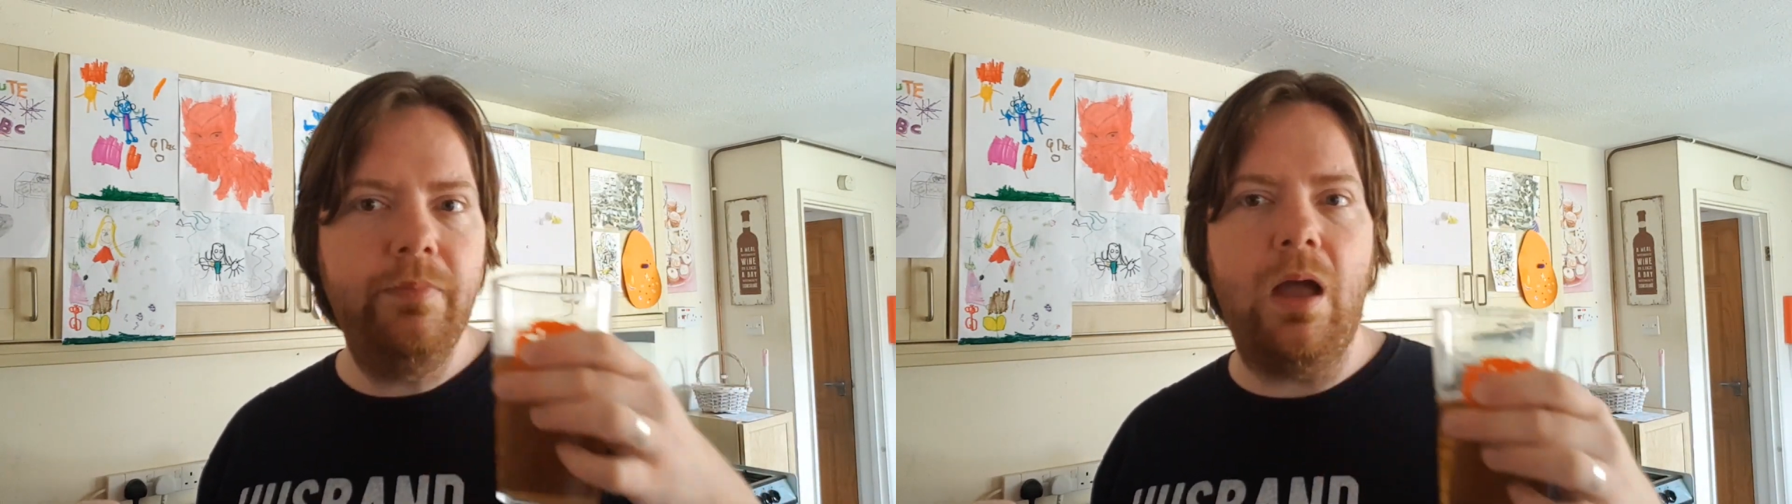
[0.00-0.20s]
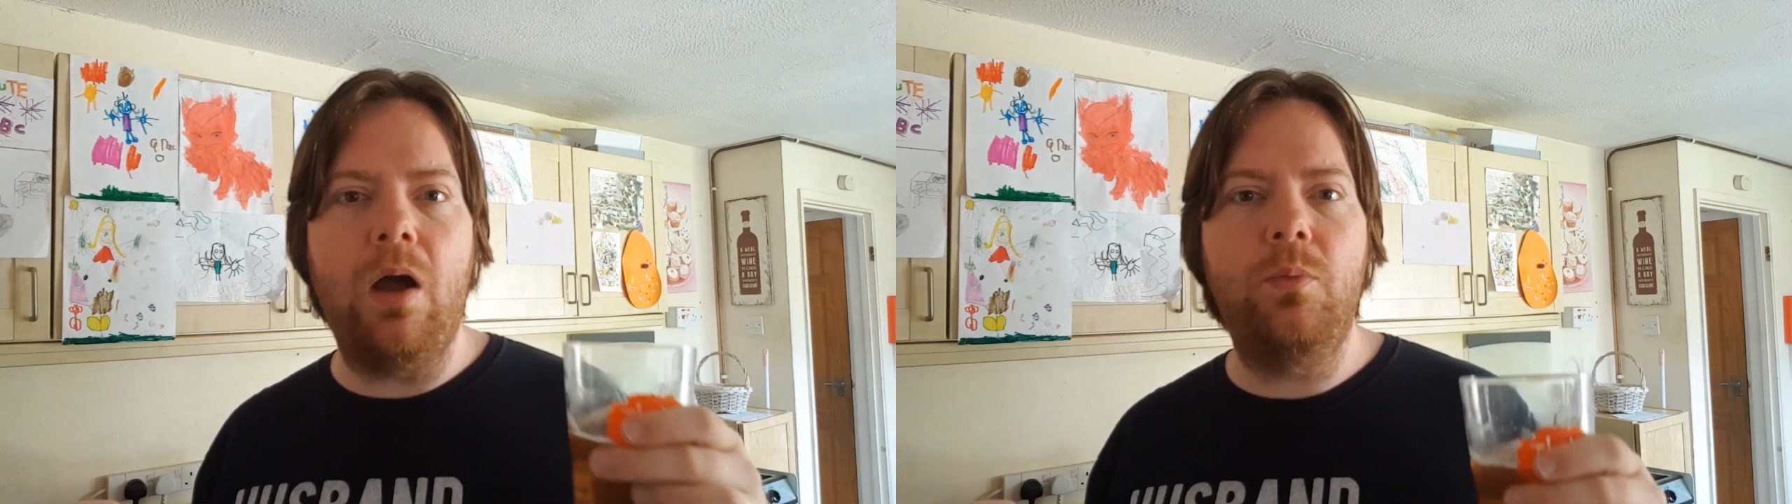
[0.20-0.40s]

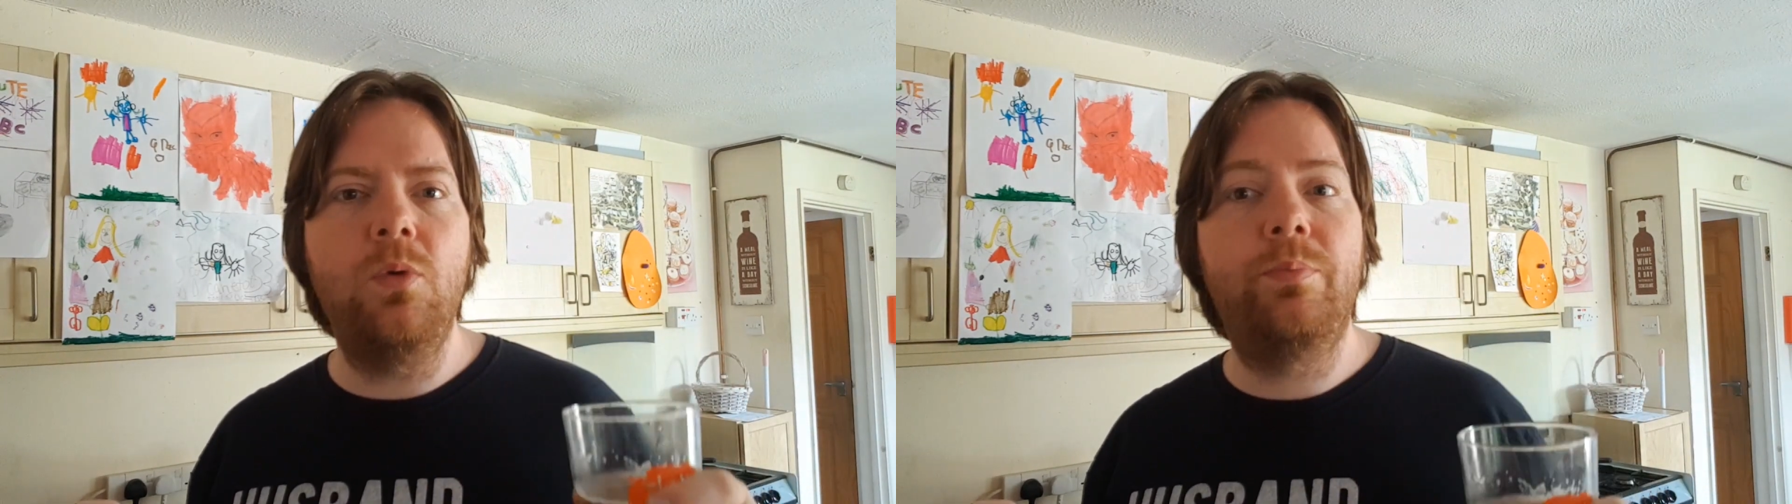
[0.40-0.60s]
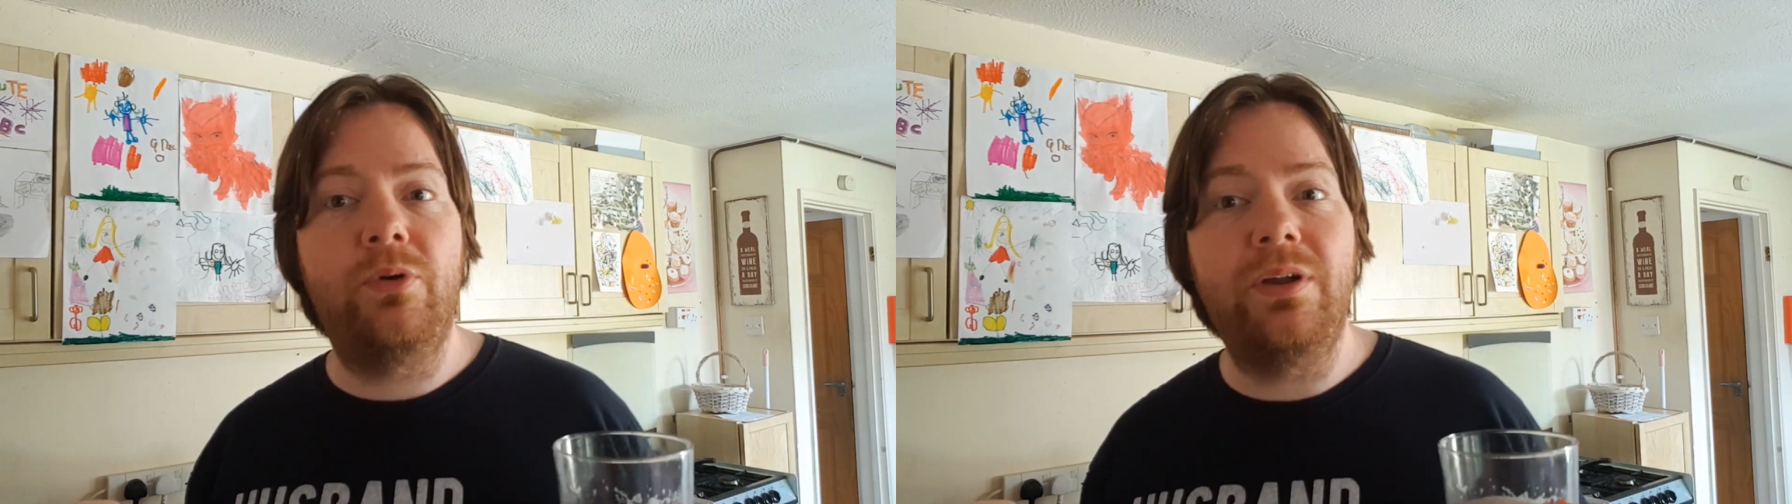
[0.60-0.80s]
I will
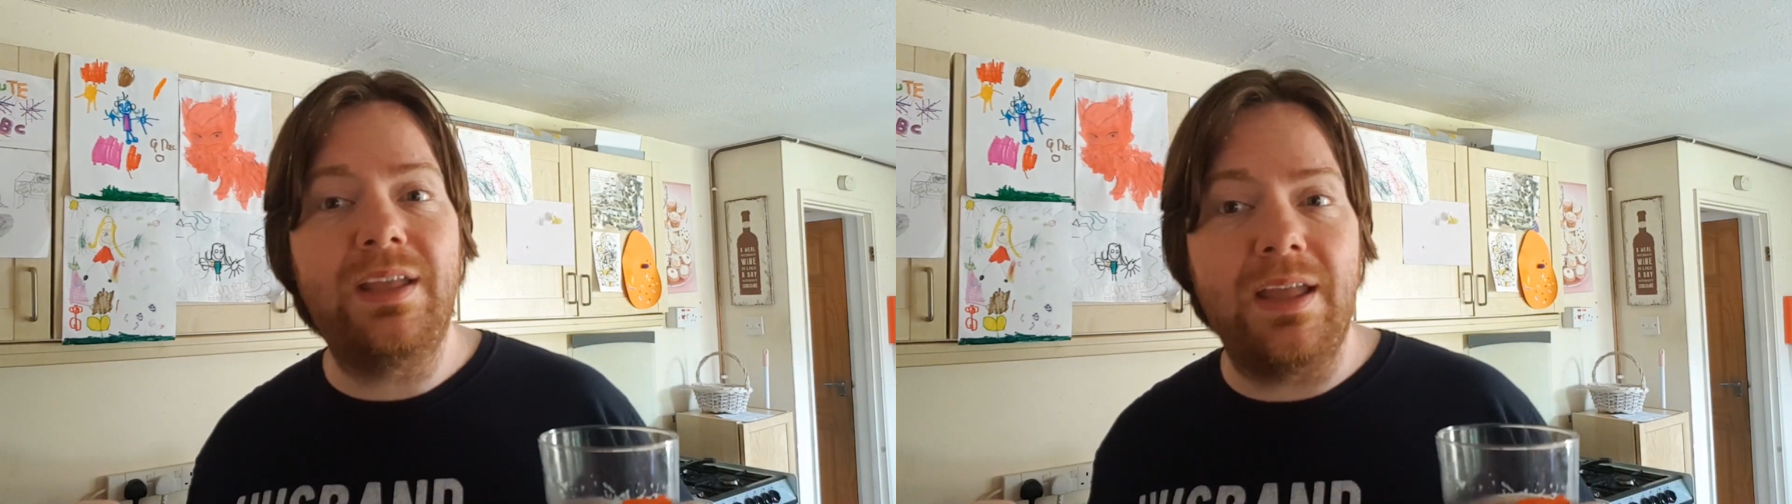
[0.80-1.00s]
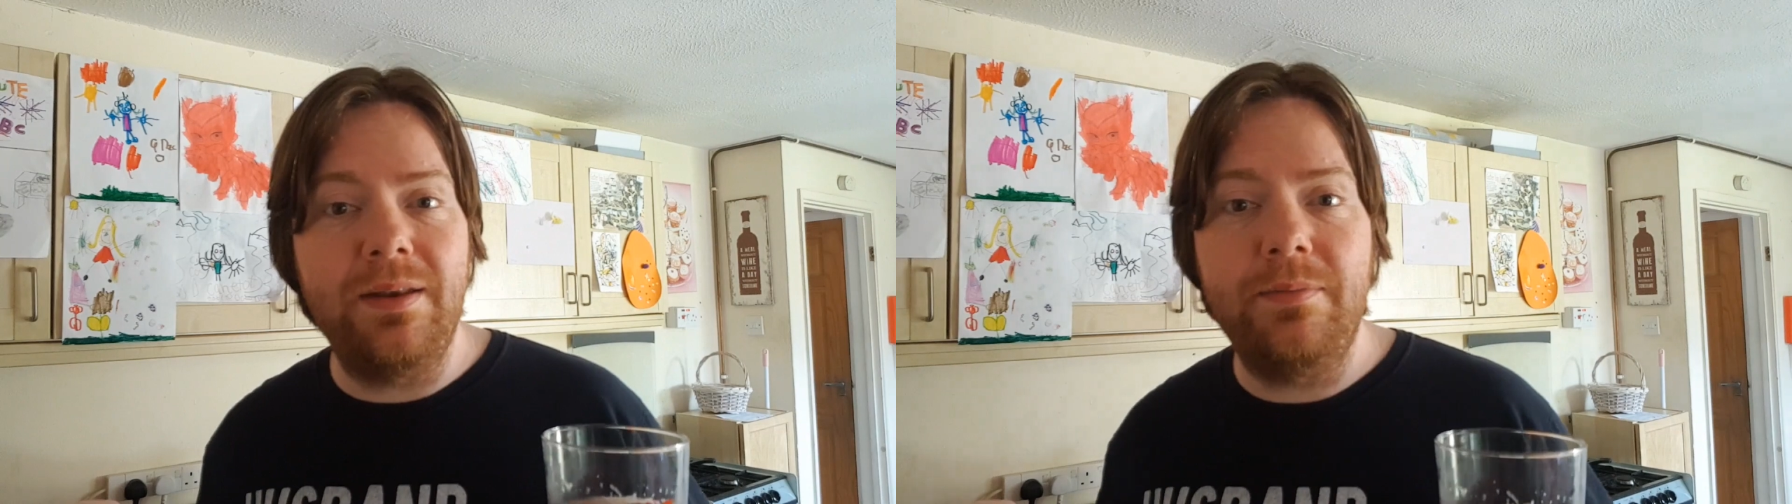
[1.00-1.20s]
brew it
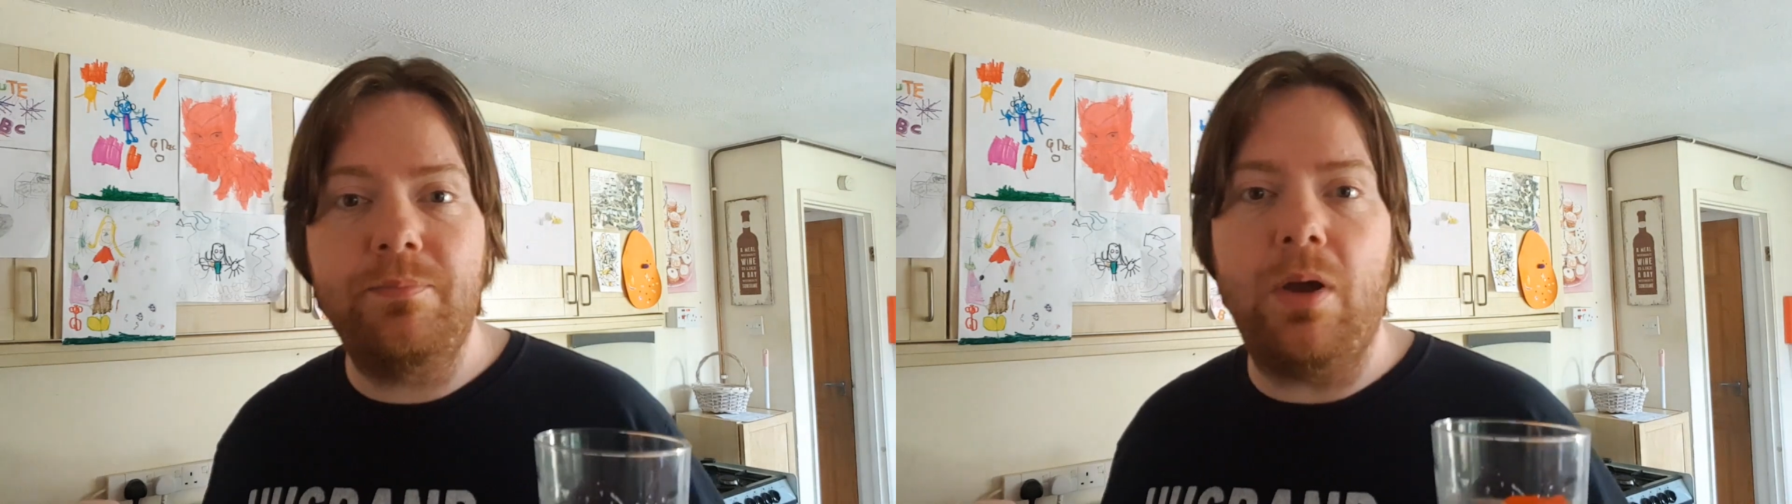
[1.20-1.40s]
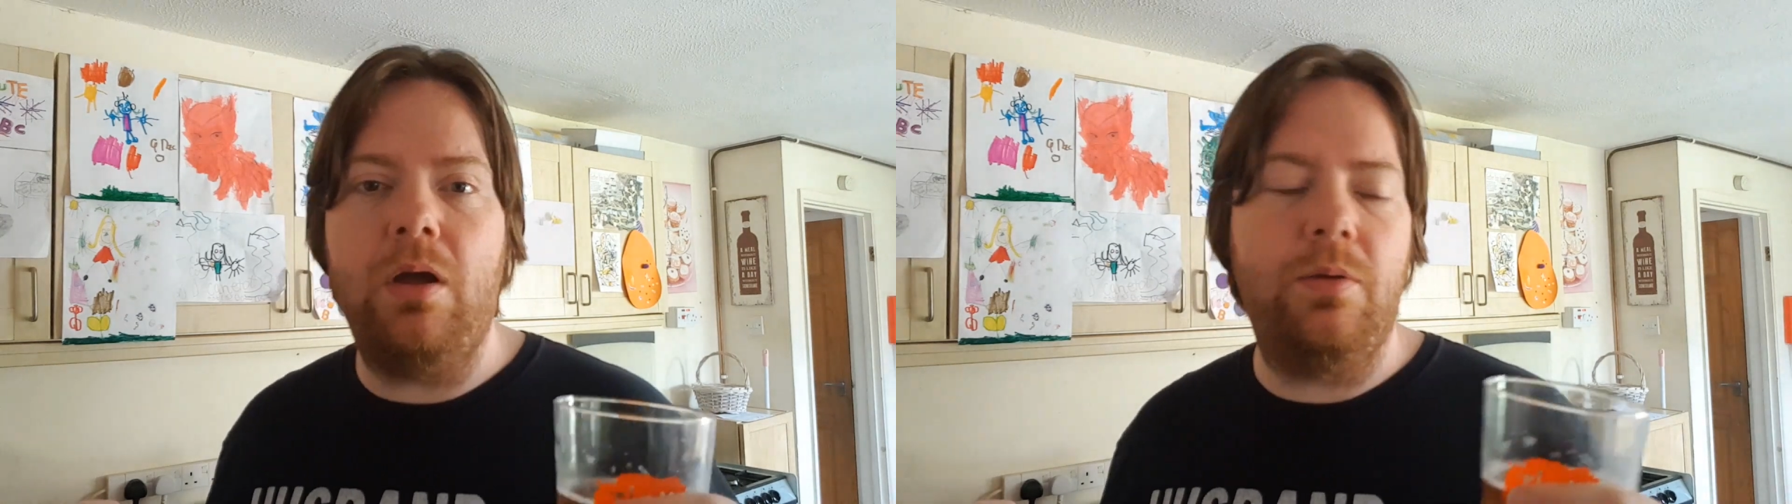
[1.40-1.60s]
again,
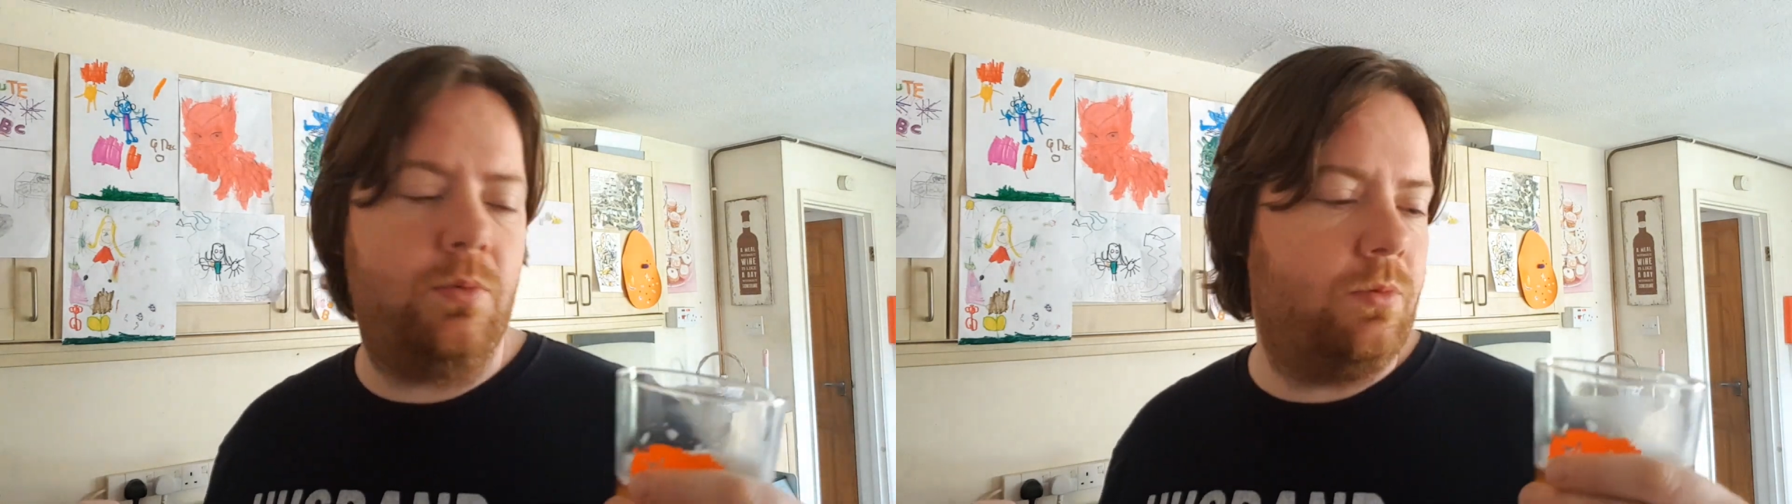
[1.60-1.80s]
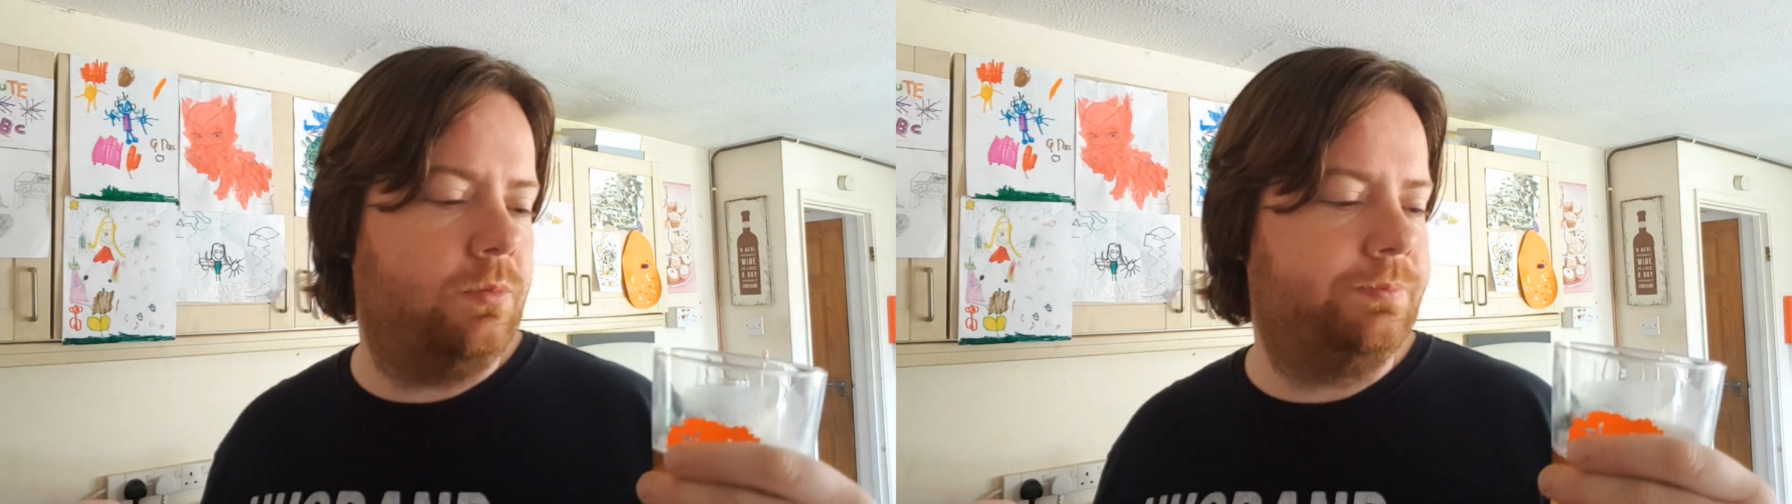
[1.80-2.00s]
but I
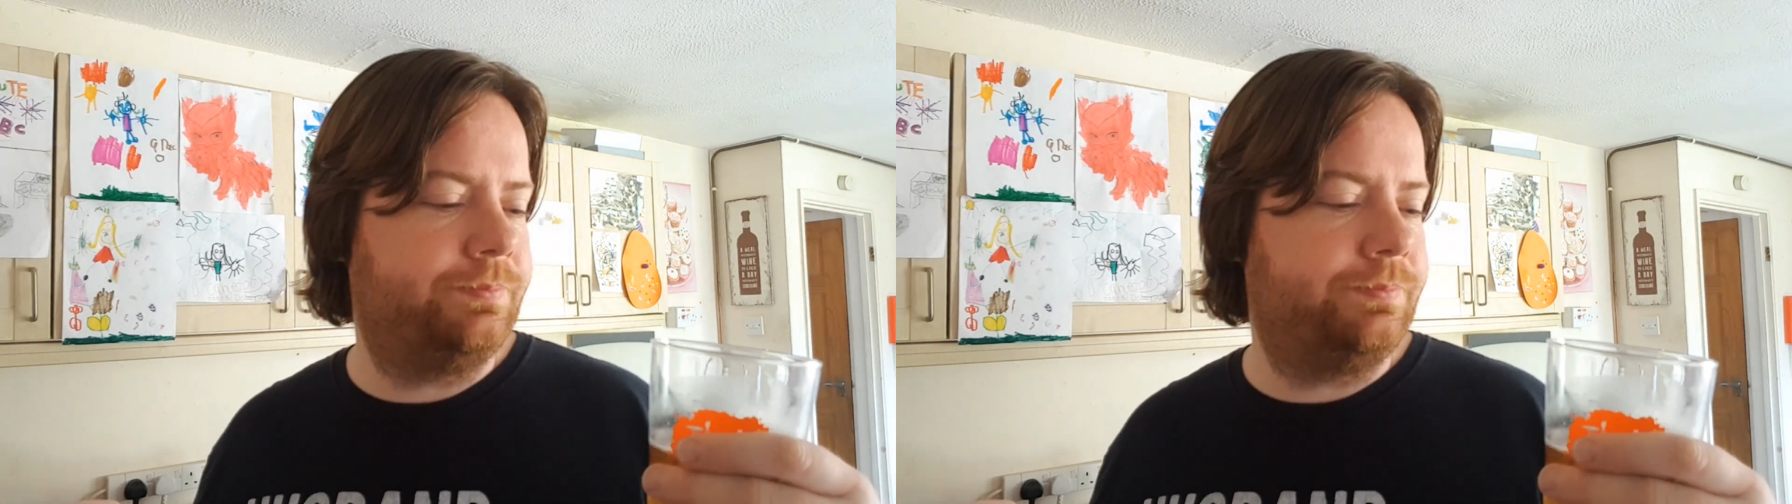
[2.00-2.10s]
will